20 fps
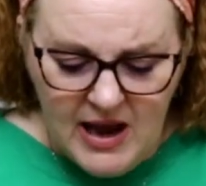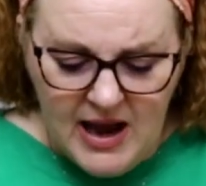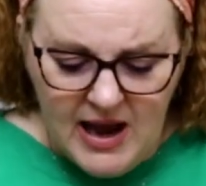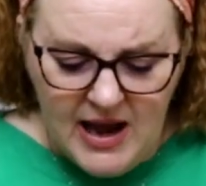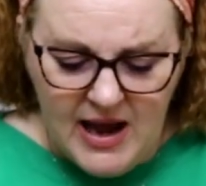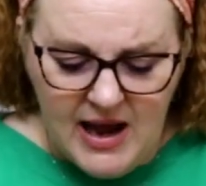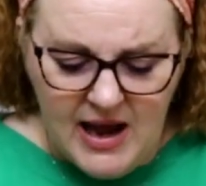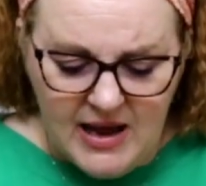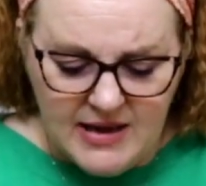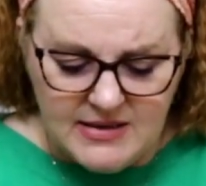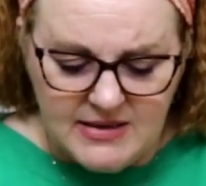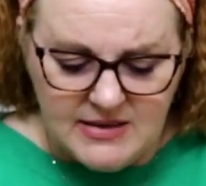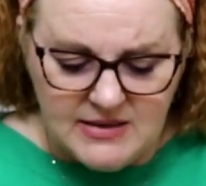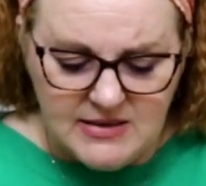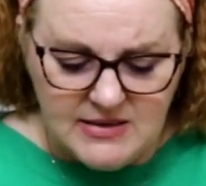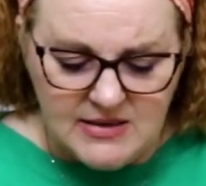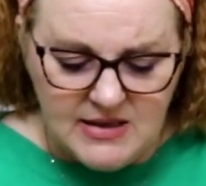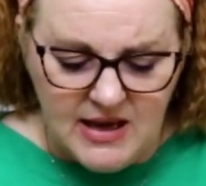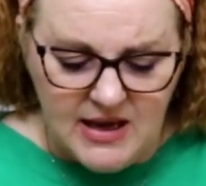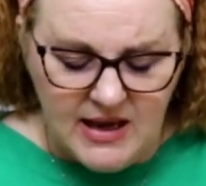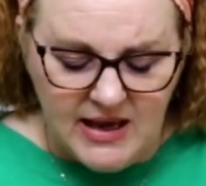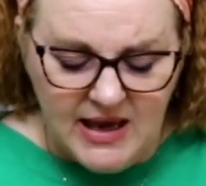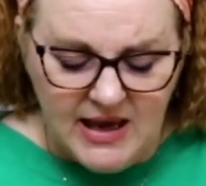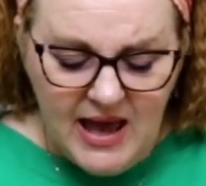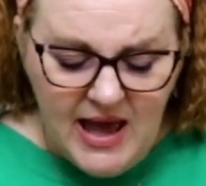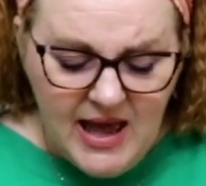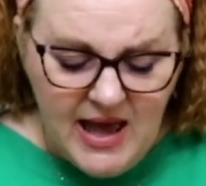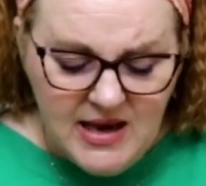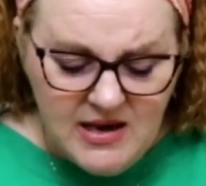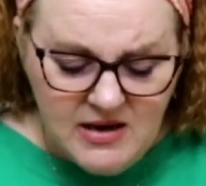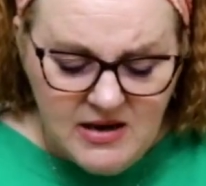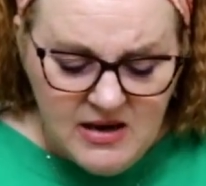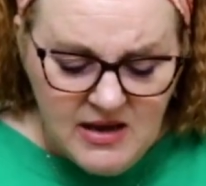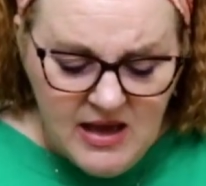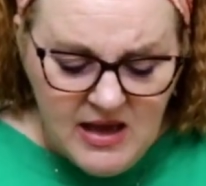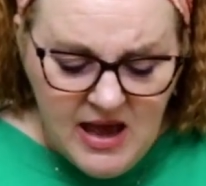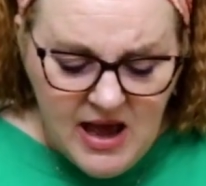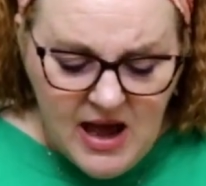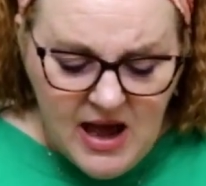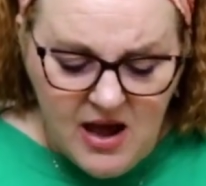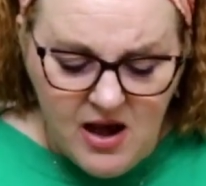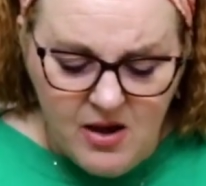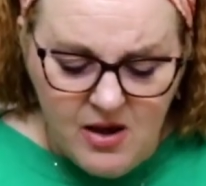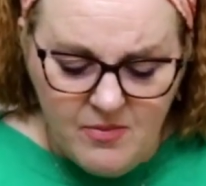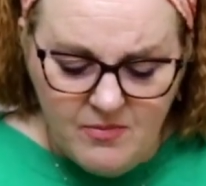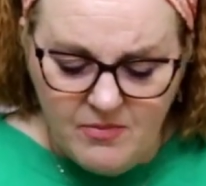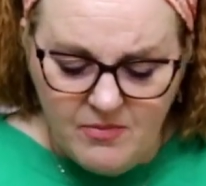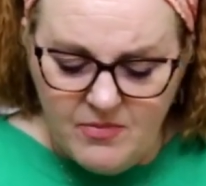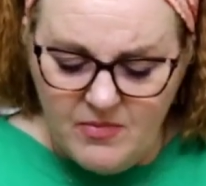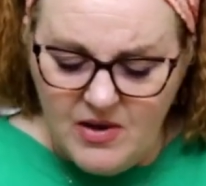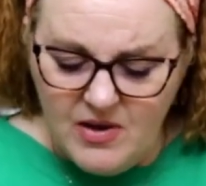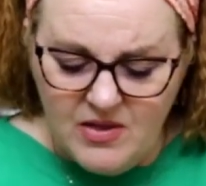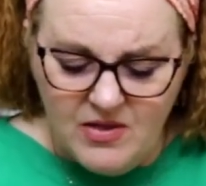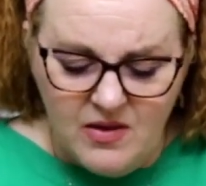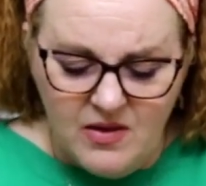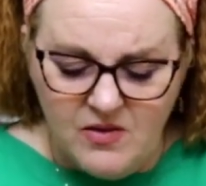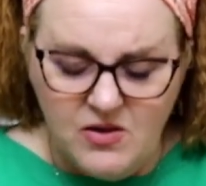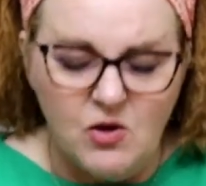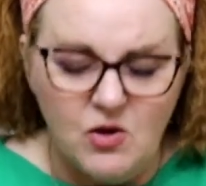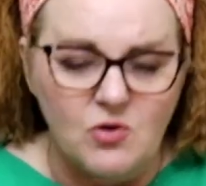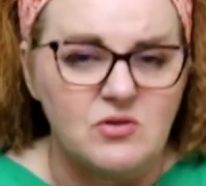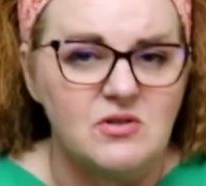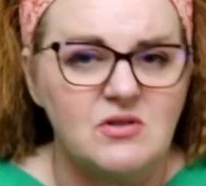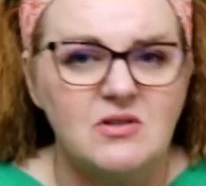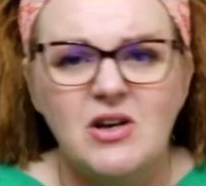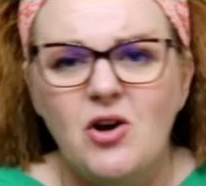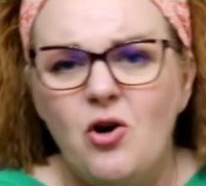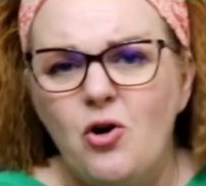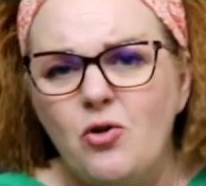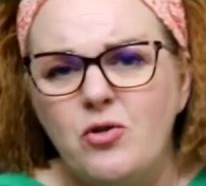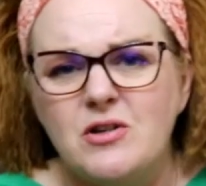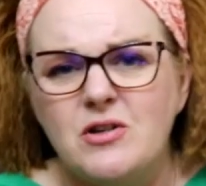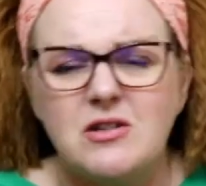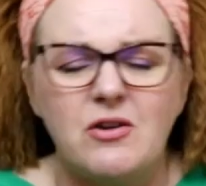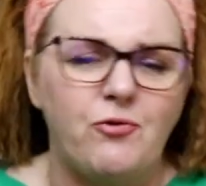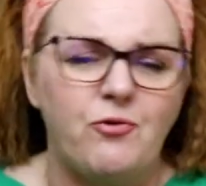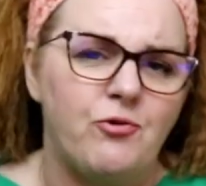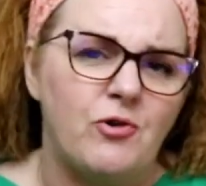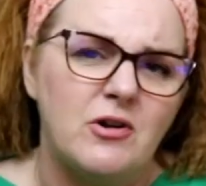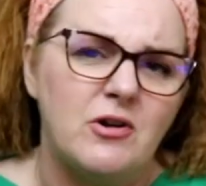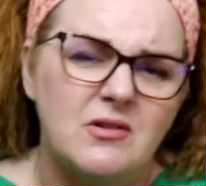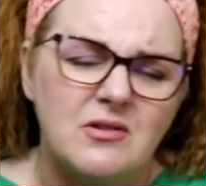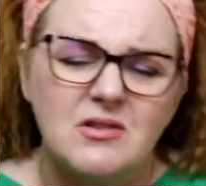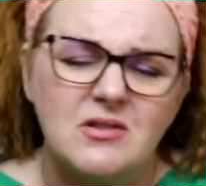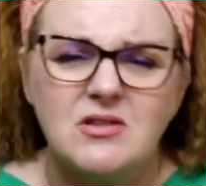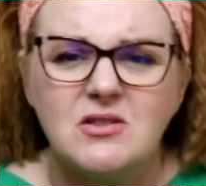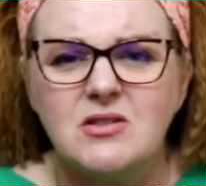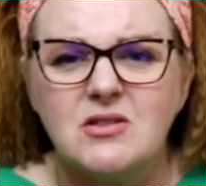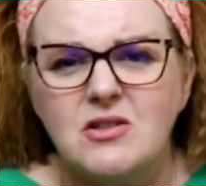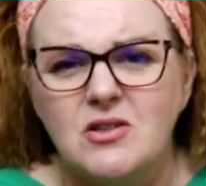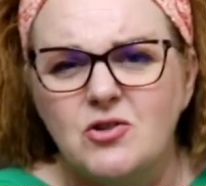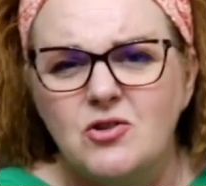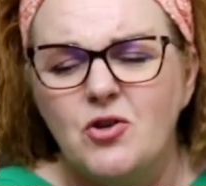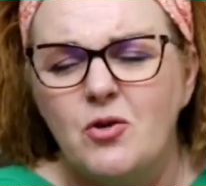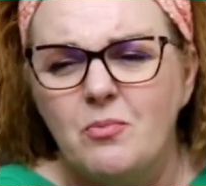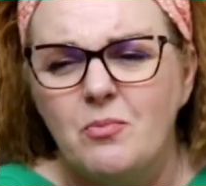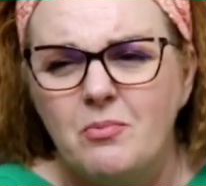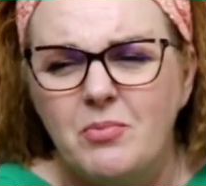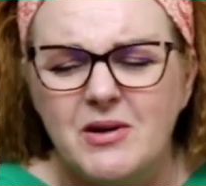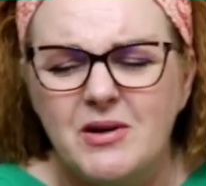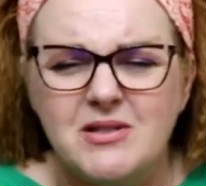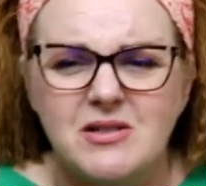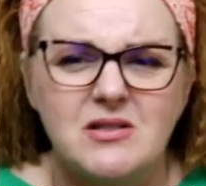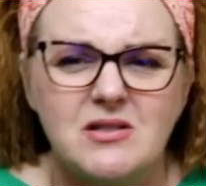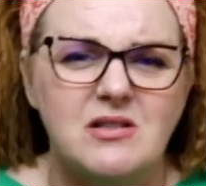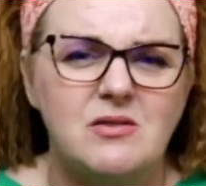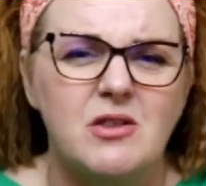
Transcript: And again, you'll see all the different numbers.